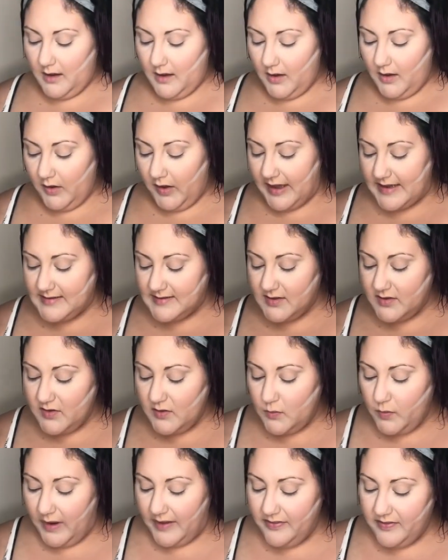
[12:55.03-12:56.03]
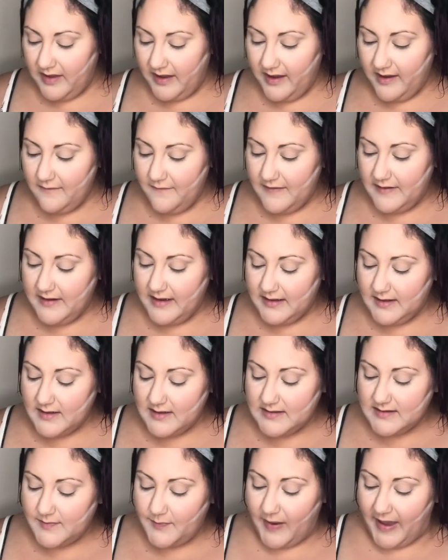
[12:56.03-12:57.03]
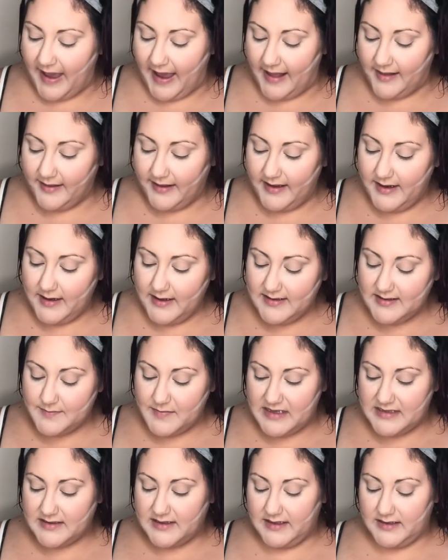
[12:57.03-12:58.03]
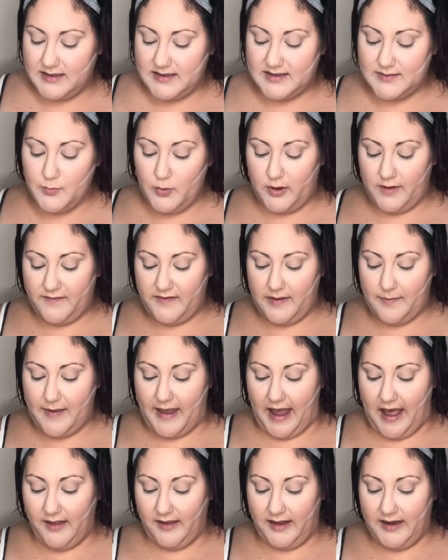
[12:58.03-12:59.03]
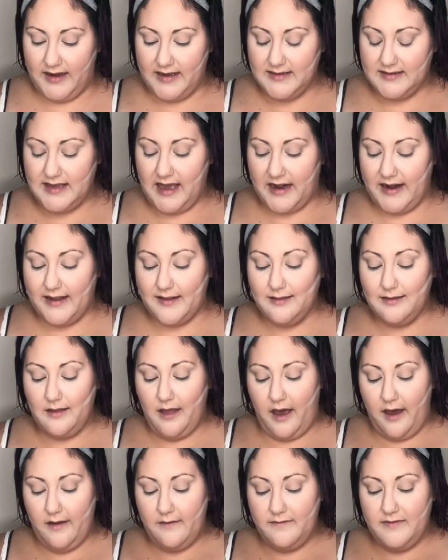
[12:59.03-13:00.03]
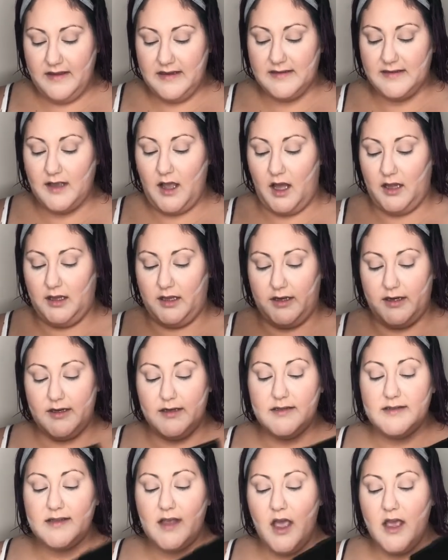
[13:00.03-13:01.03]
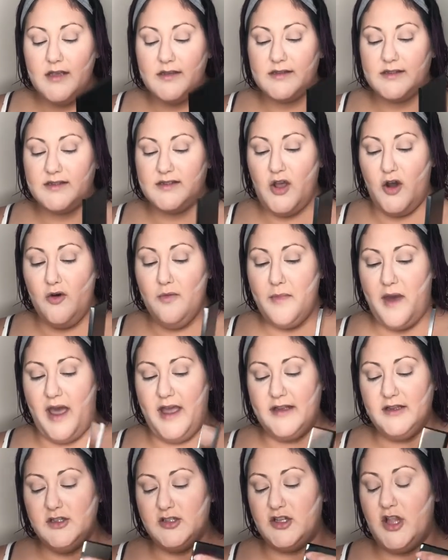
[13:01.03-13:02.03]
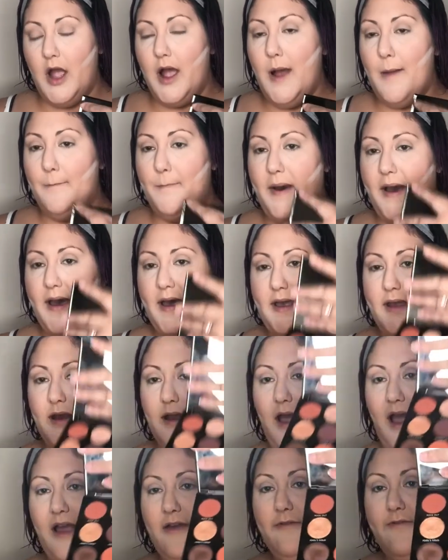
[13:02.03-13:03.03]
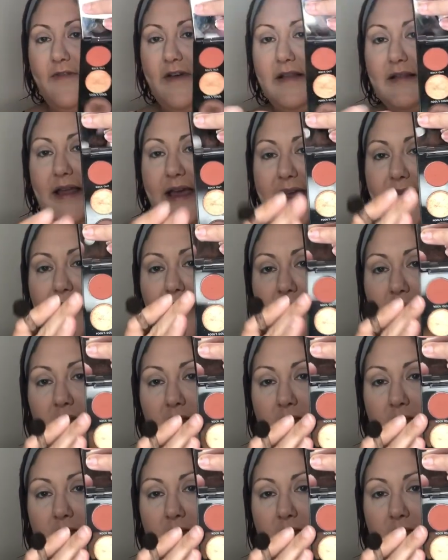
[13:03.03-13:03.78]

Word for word: Okay, so the one thing I feel like this palette is missing, this Morphe palette, is that I love these colors so much, but I feel like